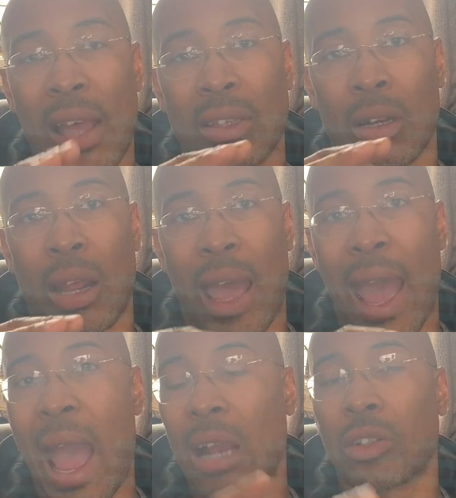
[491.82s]
gonna
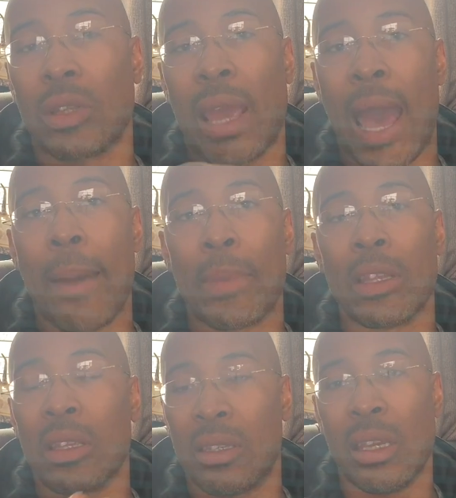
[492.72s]
actually
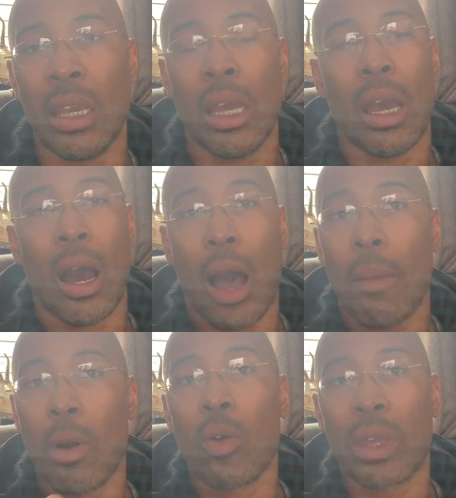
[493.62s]
happen. You see,
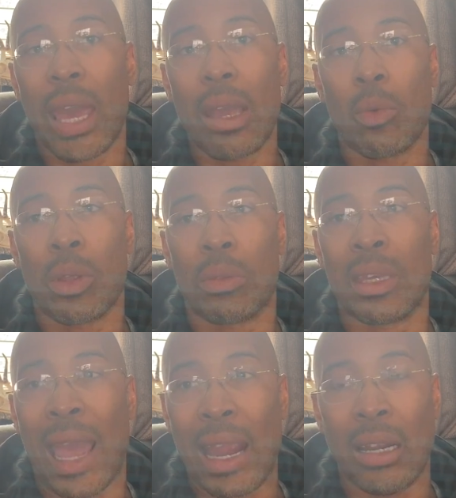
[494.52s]
I'm okay with
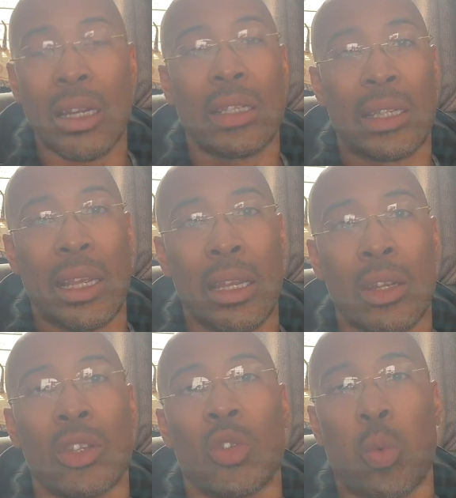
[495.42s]
gaining 10
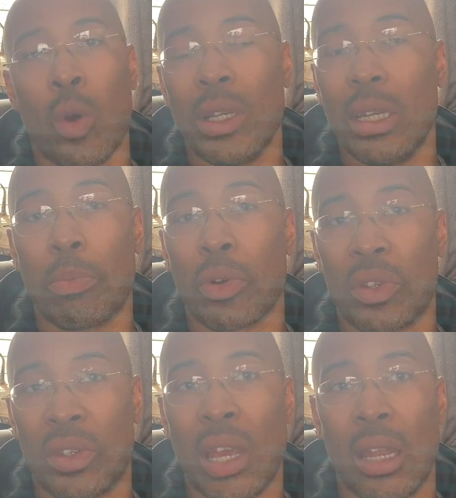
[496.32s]
to
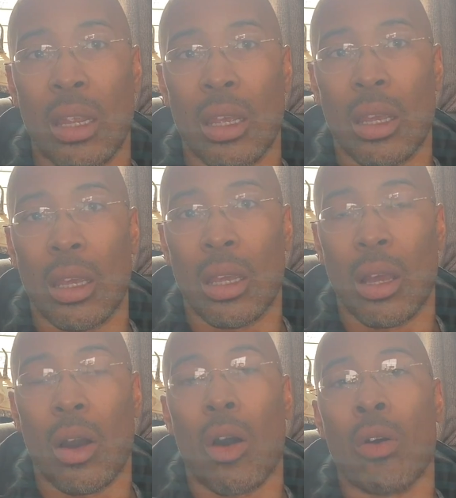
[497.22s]
20%
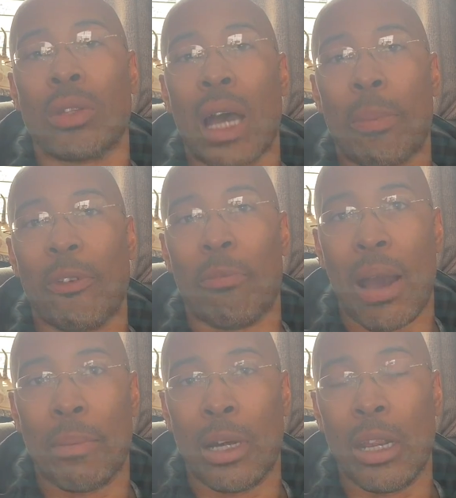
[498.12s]
on top of my
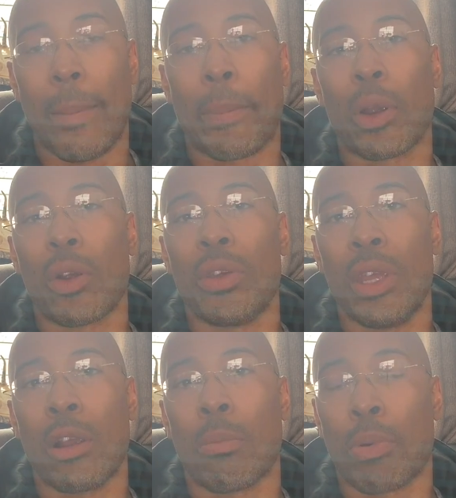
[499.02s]
money per
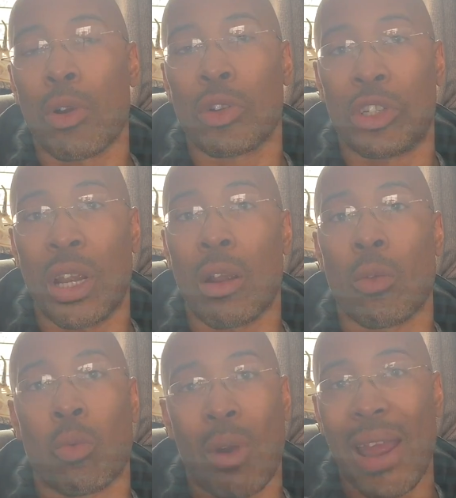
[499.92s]
year, per share
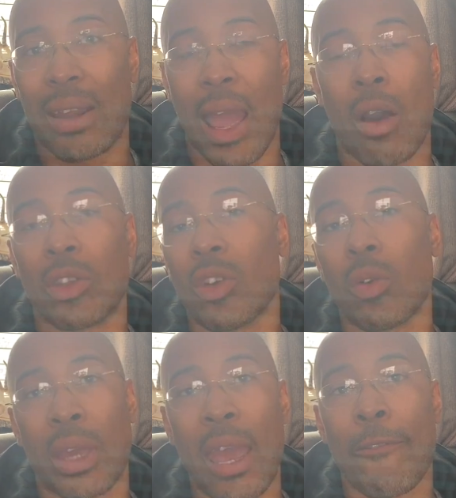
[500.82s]
right now. It's
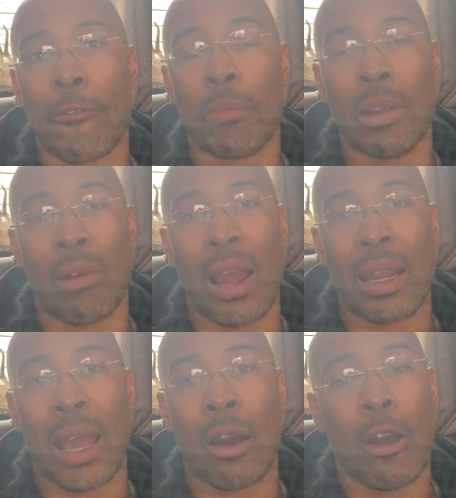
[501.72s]
okay for me right
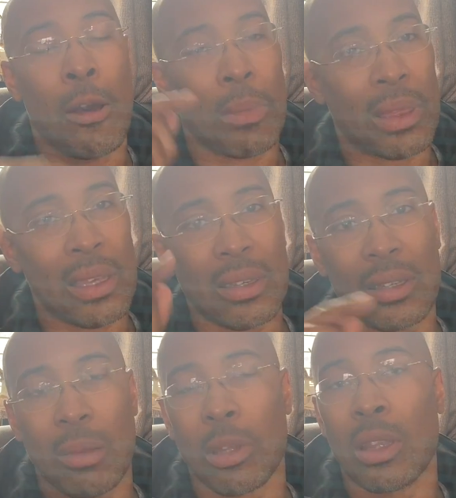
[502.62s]
now, but this is
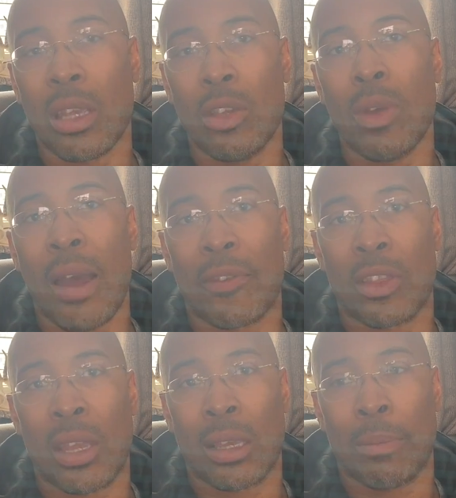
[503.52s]
something that you have to
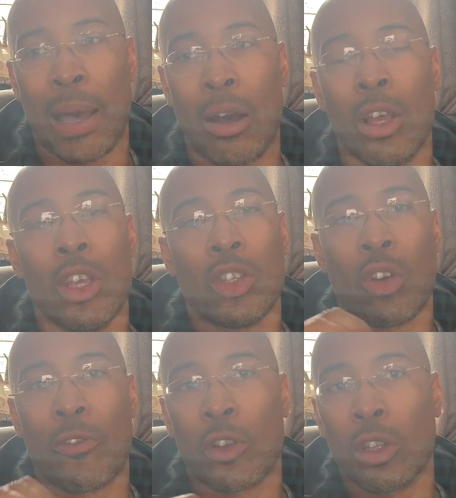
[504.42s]
think about. So
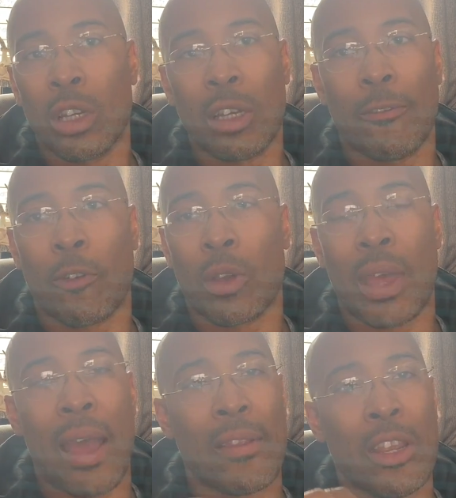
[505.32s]
if you're looking for
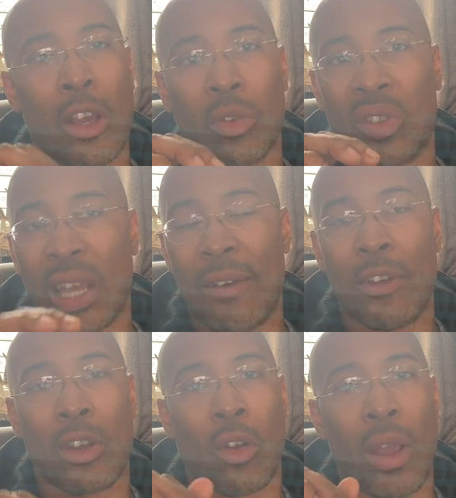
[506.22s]
that,
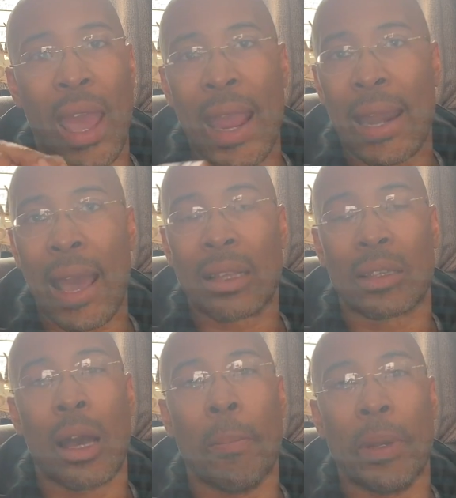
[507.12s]
7 or 8x
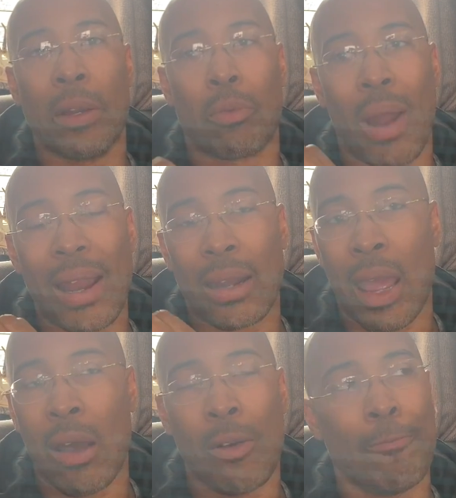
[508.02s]
company right
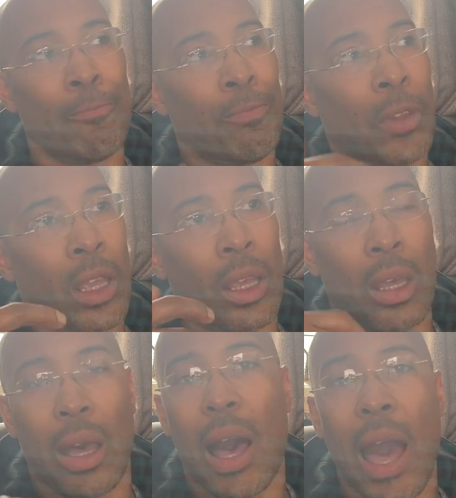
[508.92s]
now,
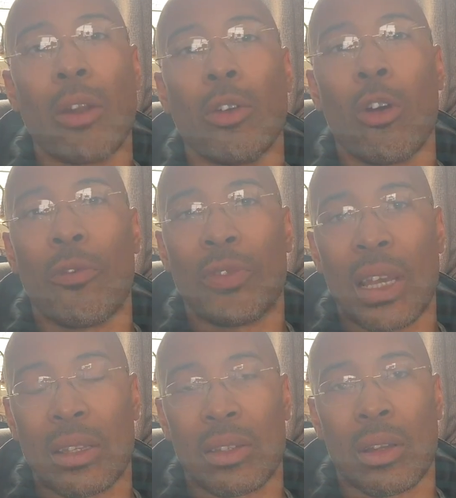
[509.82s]
I don't know if
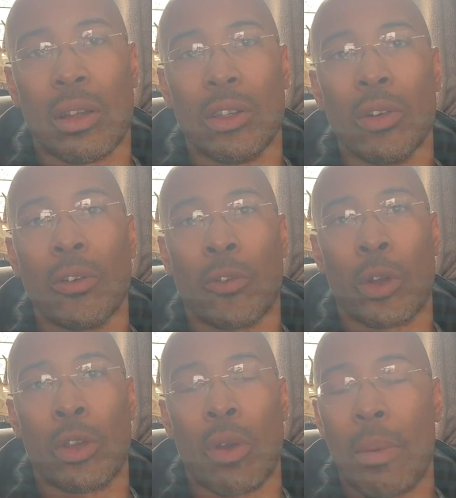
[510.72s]
Tesla's going to do it for
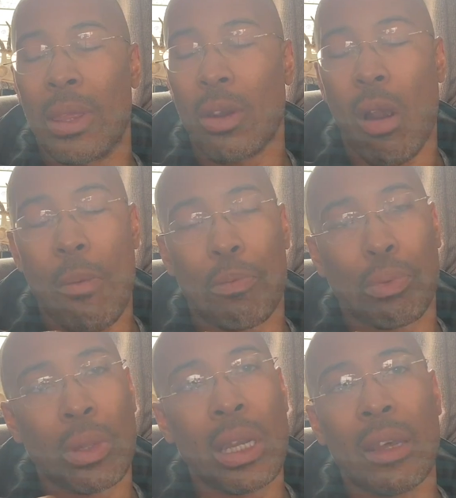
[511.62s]
you. There are
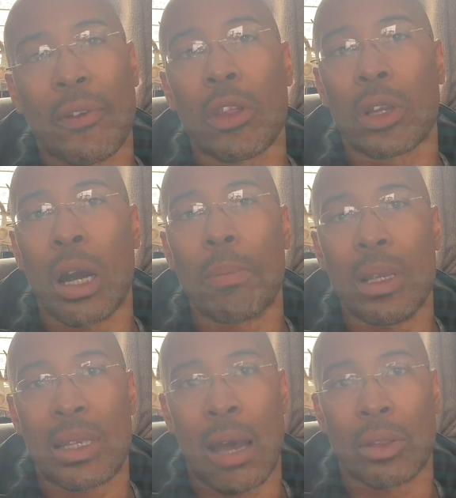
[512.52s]
plenty of other
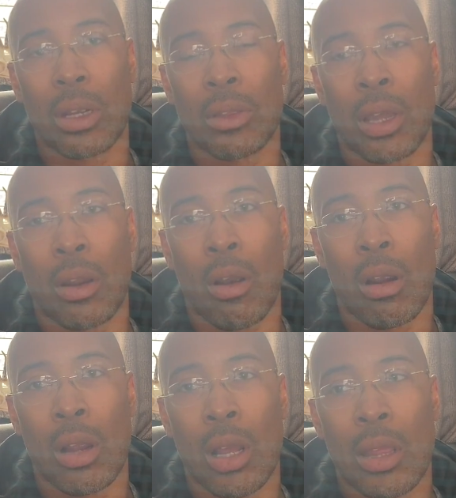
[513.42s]
companies out there
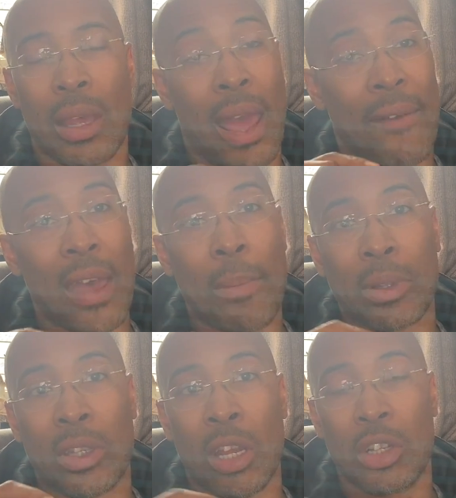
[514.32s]
that have that
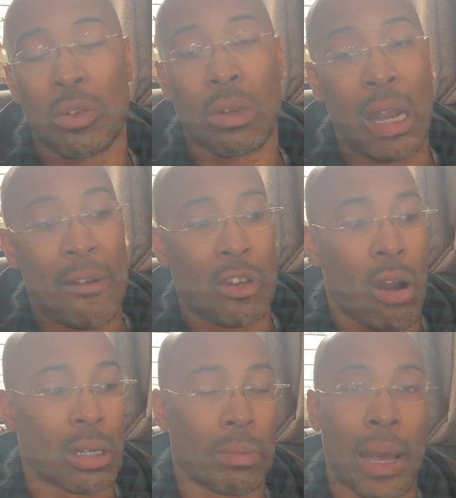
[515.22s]
potential, and I've
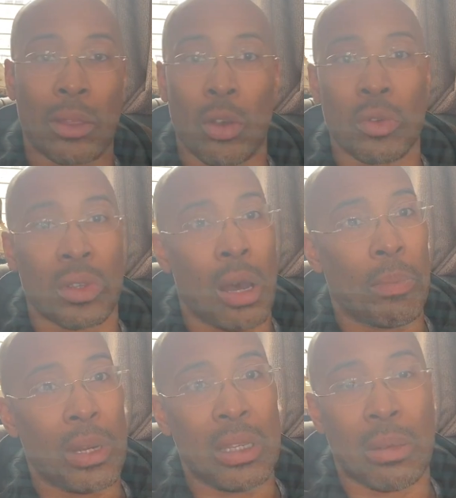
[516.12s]
talked about those
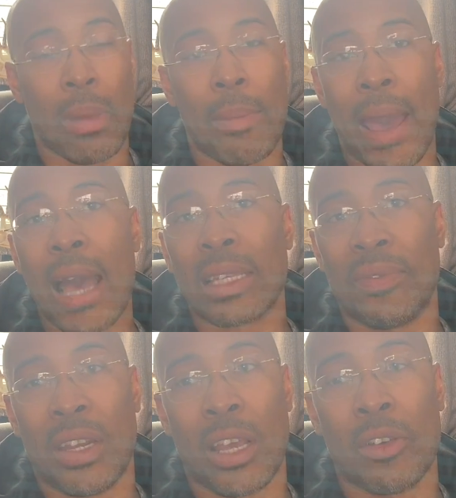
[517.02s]
companies in my past
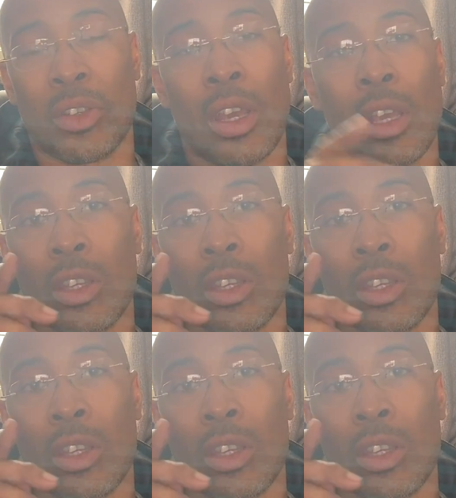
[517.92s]
videos.